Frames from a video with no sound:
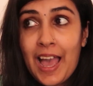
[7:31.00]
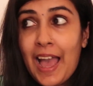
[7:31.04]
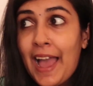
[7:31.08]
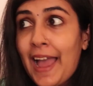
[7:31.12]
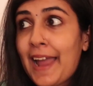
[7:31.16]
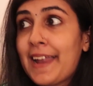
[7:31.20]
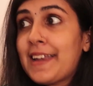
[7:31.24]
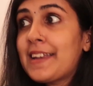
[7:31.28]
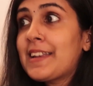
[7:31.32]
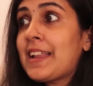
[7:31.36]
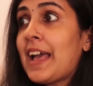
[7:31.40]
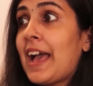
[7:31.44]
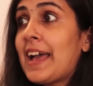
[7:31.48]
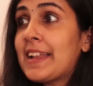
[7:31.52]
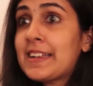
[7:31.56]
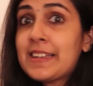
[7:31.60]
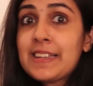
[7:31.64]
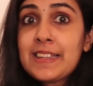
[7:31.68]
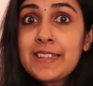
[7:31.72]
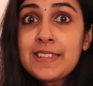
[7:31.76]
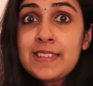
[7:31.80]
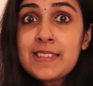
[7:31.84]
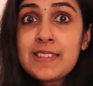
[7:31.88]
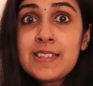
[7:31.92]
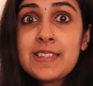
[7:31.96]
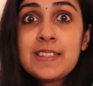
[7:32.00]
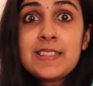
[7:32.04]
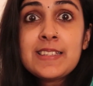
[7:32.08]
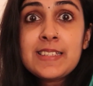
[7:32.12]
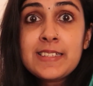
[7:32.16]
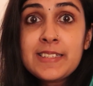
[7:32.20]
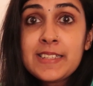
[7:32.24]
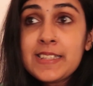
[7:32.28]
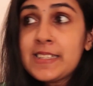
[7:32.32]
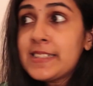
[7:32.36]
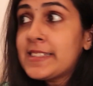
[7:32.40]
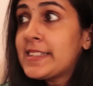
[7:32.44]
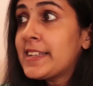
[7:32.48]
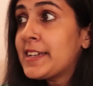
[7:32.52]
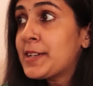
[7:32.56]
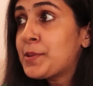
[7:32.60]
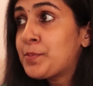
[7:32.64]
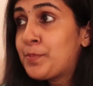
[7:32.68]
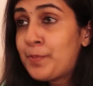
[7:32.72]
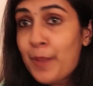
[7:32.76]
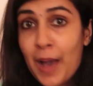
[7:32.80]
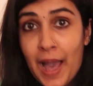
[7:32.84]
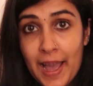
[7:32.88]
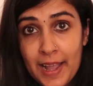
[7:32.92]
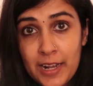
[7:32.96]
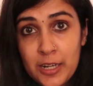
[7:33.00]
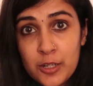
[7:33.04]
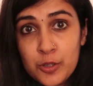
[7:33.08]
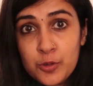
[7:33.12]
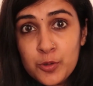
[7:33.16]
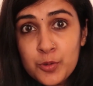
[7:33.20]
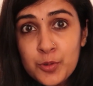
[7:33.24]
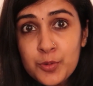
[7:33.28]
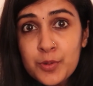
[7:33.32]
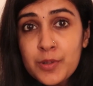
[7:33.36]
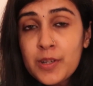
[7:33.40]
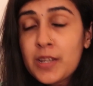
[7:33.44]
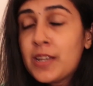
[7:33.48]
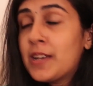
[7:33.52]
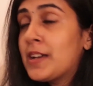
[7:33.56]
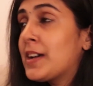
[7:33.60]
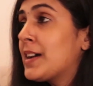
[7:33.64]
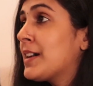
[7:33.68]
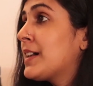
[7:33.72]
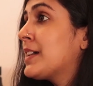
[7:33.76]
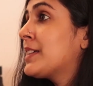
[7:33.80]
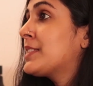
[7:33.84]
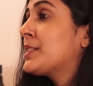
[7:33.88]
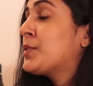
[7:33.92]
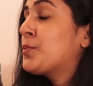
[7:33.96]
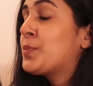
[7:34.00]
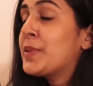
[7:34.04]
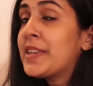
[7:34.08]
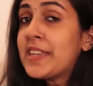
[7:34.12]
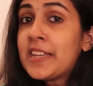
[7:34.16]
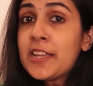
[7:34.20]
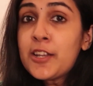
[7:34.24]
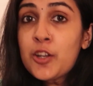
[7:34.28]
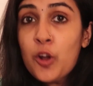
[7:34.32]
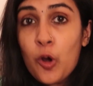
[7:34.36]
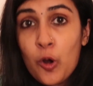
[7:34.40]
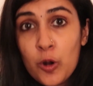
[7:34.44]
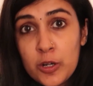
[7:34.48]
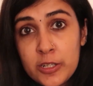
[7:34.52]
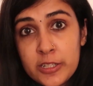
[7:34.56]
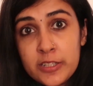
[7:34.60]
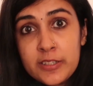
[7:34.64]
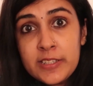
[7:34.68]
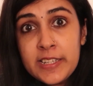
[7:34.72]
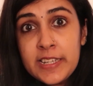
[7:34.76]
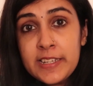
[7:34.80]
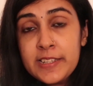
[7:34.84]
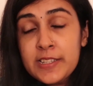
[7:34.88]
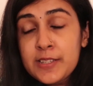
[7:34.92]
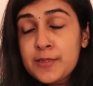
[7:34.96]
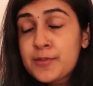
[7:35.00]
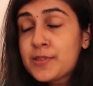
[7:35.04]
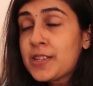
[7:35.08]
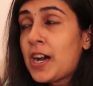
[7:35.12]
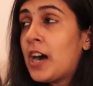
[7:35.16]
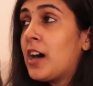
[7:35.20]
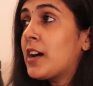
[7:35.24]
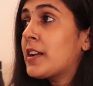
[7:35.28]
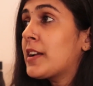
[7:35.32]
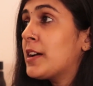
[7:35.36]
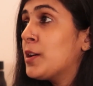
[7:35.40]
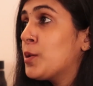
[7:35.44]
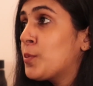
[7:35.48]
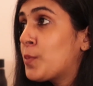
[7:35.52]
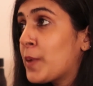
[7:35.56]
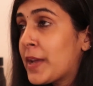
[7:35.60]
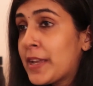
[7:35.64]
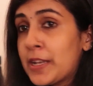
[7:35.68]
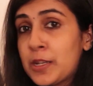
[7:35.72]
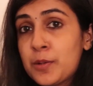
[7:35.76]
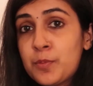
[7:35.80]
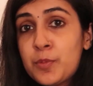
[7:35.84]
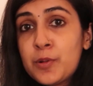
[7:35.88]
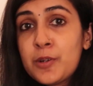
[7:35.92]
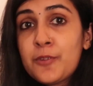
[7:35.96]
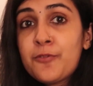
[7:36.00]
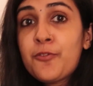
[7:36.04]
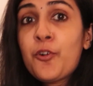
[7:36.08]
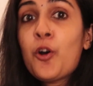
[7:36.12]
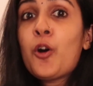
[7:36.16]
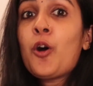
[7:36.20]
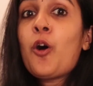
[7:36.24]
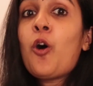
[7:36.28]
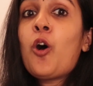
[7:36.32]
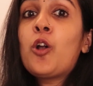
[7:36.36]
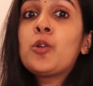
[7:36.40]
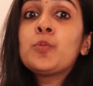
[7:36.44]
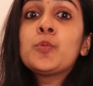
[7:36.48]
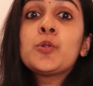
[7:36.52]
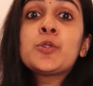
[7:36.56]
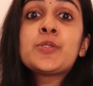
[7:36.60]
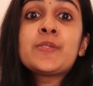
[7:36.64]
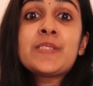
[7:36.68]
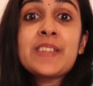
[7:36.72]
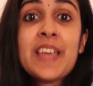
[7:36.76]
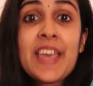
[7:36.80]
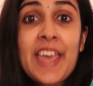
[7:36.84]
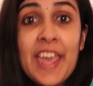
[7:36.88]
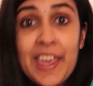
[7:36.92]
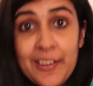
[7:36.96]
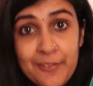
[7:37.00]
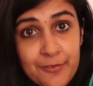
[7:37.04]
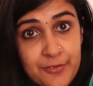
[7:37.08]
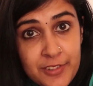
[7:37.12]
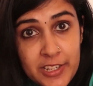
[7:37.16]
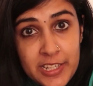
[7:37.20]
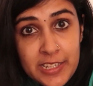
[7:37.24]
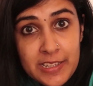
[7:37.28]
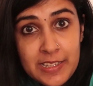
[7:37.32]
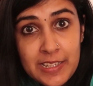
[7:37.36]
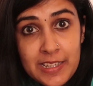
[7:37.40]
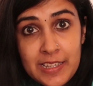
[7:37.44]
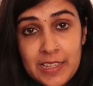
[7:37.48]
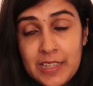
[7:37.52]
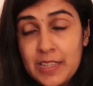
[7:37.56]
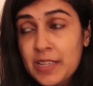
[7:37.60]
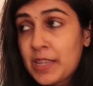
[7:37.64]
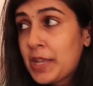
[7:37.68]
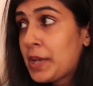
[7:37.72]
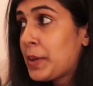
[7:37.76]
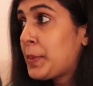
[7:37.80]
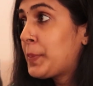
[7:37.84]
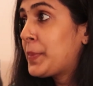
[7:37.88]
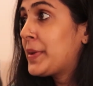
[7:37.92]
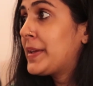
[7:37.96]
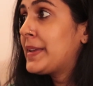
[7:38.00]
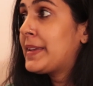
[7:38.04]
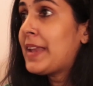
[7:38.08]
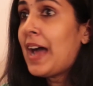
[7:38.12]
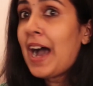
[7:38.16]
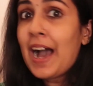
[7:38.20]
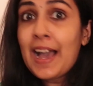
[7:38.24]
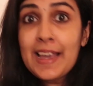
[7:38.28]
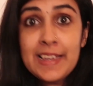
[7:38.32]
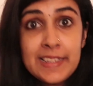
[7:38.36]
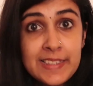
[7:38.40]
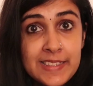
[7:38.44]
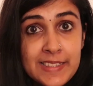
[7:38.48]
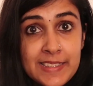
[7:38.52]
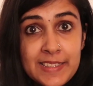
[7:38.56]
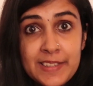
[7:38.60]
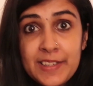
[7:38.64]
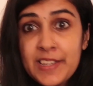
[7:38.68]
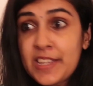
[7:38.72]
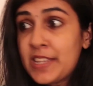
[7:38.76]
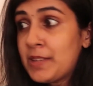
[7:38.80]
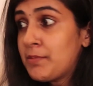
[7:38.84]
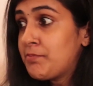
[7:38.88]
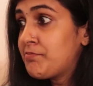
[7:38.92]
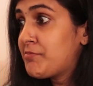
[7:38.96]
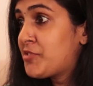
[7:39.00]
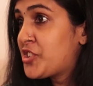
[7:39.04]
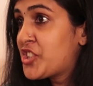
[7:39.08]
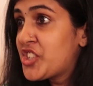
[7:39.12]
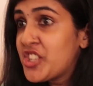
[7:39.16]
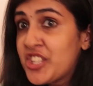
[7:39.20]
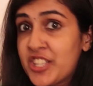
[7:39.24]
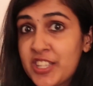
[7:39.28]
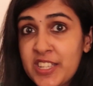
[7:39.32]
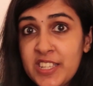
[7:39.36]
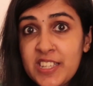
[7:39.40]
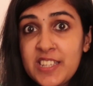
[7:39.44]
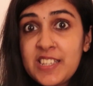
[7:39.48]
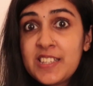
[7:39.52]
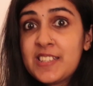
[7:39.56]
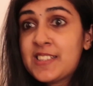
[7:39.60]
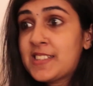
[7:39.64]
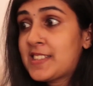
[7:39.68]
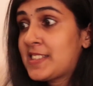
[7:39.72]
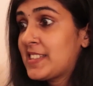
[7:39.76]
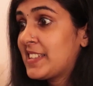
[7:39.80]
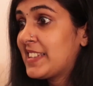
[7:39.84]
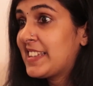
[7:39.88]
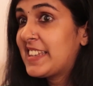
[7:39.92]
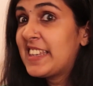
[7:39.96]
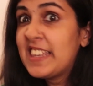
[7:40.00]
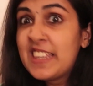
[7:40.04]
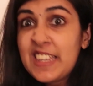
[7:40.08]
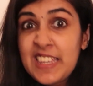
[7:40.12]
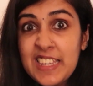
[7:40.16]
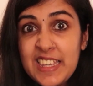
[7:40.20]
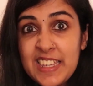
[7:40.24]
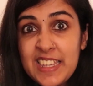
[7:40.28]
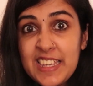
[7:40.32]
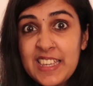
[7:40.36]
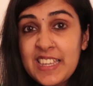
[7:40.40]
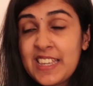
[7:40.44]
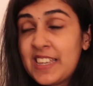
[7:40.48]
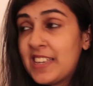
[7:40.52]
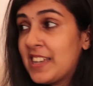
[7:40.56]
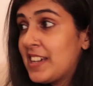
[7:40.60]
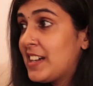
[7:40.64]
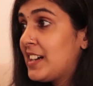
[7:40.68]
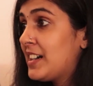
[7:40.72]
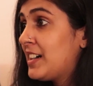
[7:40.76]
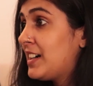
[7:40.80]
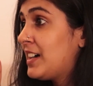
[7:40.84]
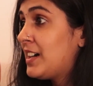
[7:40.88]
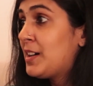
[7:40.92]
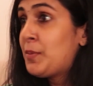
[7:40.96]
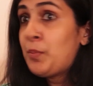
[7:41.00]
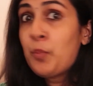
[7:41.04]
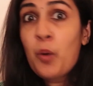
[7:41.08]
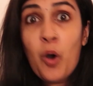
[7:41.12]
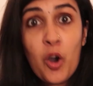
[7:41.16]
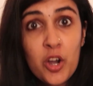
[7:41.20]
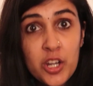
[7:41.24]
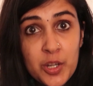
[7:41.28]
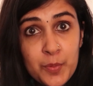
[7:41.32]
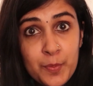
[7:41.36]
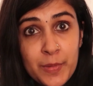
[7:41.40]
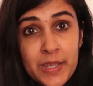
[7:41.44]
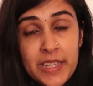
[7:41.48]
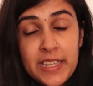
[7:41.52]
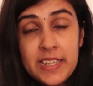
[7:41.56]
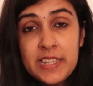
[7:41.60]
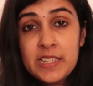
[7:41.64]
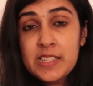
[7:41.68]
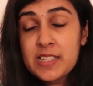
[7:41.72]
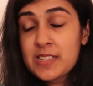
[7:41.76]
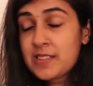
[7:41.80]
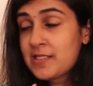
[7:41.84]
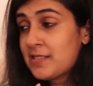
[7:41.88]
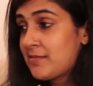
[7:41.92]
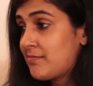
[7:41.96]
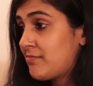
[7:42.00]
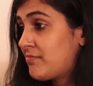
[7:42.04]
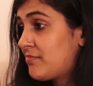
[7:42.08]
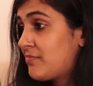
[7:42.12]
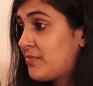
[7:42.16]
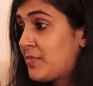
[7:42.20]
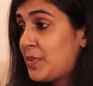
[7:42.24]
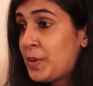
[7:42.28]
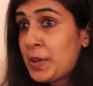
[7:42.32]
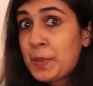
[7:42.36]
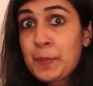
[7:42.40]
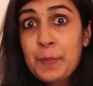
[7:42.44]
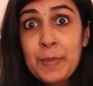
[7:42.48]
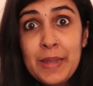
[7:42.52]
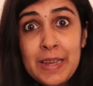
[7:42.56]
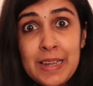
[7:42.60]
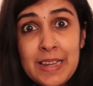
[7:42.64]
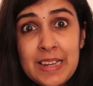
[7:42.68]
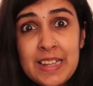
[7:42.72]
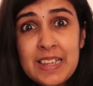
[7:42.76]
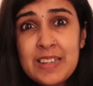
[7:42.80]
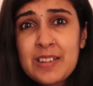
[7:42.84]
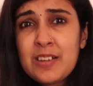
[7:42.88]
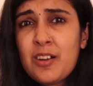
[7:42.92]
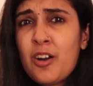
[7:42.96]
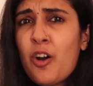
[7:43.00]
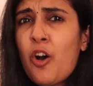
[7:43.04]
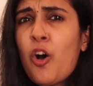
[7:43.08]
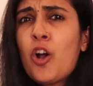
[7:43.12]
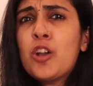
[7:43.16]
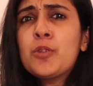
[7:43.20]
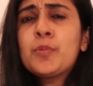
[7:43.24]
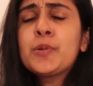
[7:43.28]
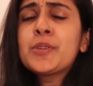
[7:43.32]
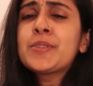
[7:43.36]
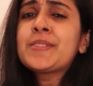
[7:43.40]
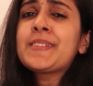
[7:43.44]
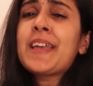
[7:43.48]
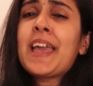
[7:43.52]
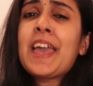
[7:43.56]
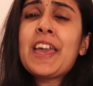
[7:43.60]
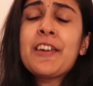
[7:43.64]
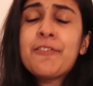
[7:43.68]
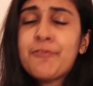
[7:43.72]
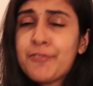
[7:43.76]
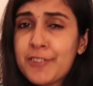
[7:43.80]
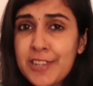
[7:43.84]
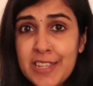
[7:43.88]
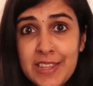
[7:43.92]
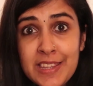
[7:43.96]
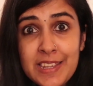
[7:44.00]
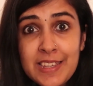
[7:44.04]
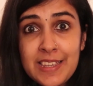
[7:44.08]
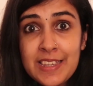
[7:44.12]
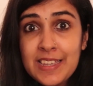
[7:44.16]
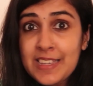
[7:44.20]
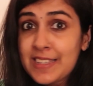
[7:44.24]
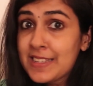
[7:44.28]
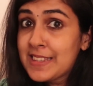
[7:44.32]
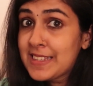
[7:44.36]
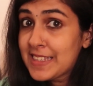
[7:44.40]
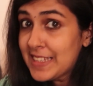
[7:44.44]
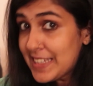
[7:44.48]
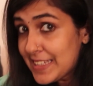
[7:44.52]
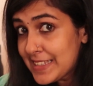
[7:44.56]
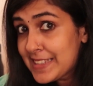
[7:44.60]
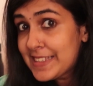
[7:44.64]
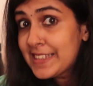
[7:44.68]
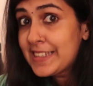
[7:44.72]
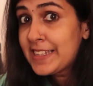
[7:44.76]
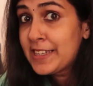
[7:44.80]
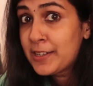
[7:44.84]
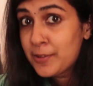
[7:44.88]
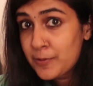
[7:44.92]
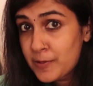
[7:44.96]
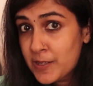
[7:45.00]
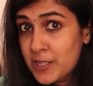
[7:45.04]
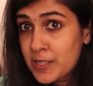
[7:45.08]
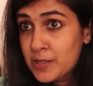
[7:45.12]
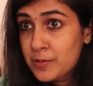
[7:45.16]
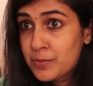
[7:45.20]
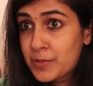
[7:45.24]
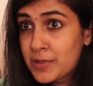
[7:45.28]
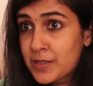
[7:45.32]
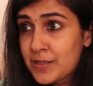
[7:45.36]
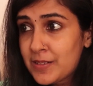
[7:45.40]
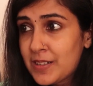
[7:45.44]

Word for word: And at least in cities like Bangalore, the vegan alternatives are available for almost everything, be it ice cream, cheese, ghee, mock meat, milk, almost everything is easily available.